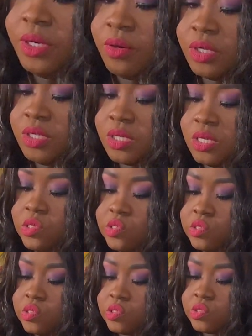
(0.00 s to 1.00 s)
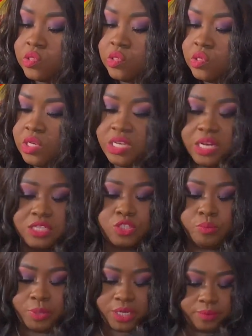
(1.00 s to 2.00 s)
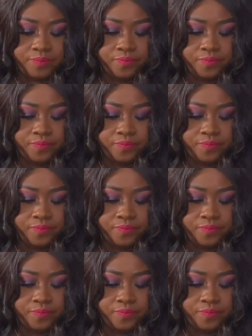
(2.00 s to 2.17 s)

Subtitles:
or cookies? Yeah, let's do pudding.